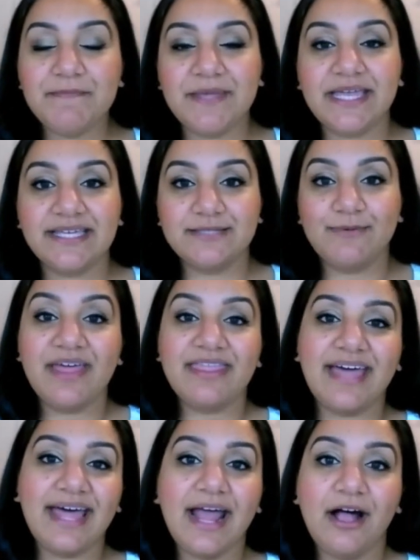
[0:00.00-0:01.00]
because what
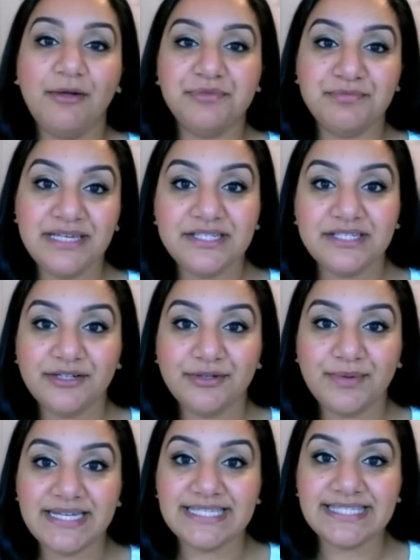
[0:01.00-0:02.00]
that helped me do
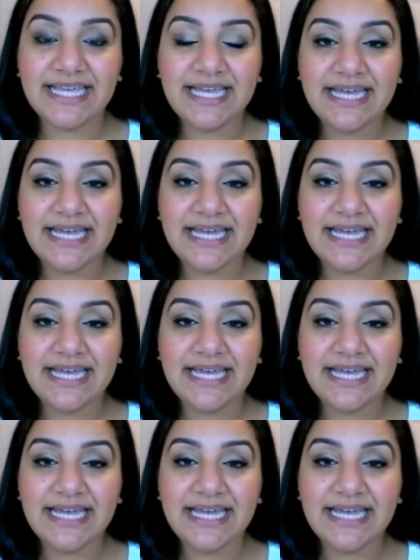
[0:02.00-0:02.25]
was